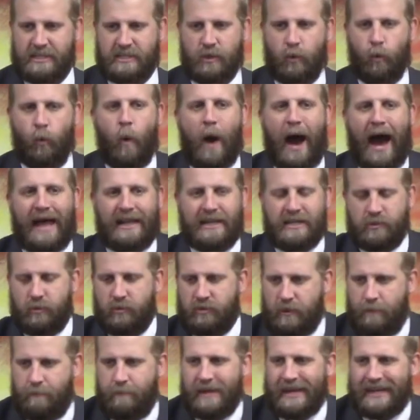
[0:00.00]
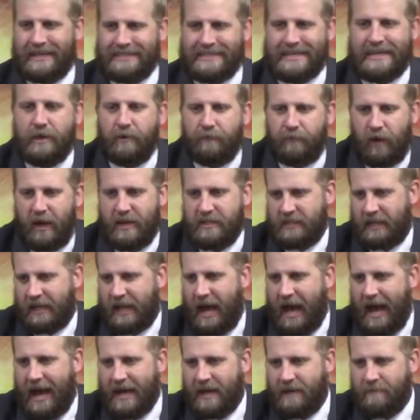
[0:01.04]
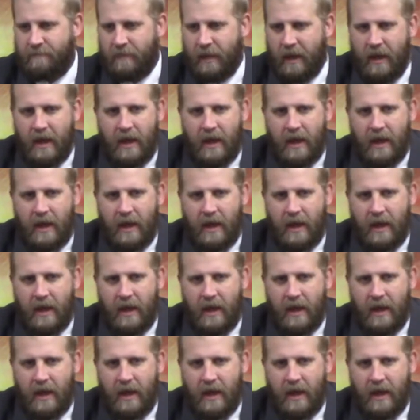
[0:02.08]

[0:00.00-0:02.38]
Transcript: to why this was a big deal for Hezekiah,